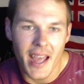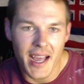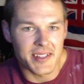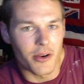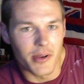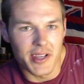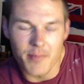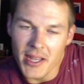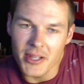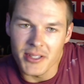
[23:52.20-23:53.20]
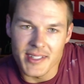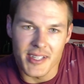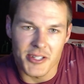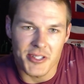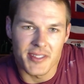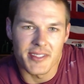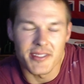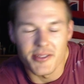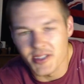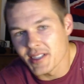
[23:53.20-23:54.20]
As always, make good
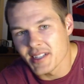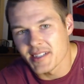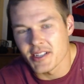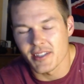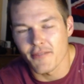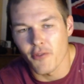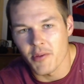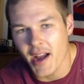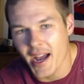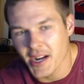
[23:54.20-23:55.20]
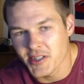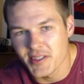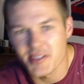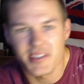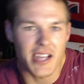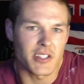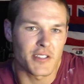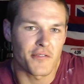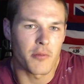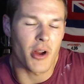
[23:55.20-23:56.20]
decisions. Those good decisions form your actions. Those
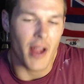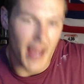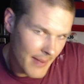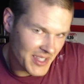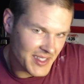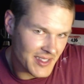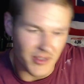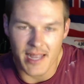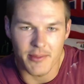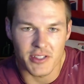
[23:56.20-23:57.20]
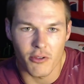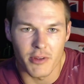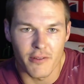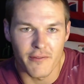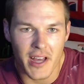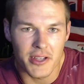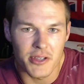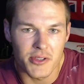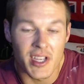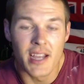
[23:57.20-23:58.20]
actions form your habits. Those habits form your
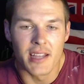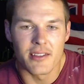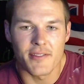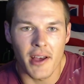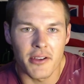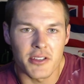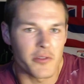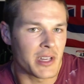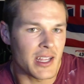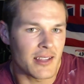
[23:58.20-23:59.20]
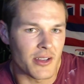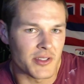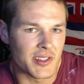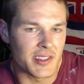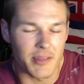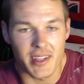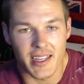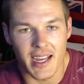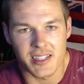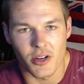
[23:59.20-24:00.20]
values. Those values form an ethos that can be
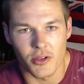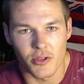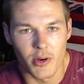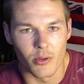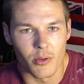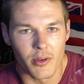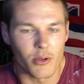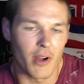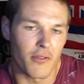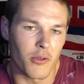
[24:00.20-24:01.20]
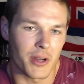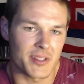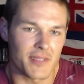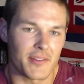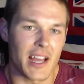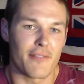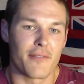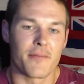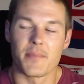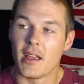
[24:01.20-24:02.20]
the guide star through the rough waters of life.
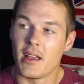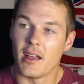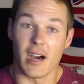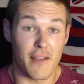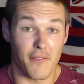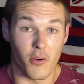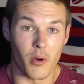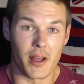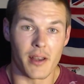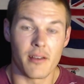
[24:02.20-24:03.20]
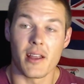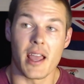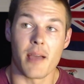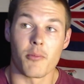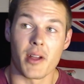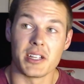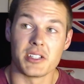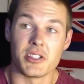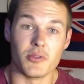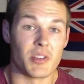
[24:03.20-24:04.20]
I, for one, am ready to